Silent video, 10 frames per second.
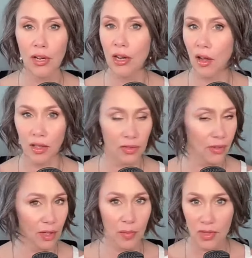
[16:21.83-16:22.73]
All of life
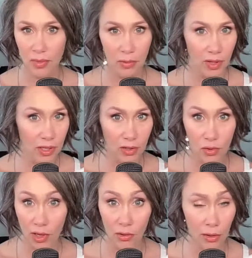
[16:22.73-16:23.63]
comes to me with ease and joy
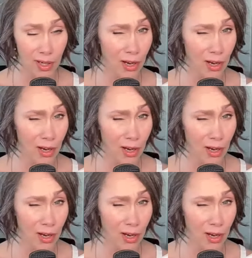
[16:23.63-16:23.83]
and glory.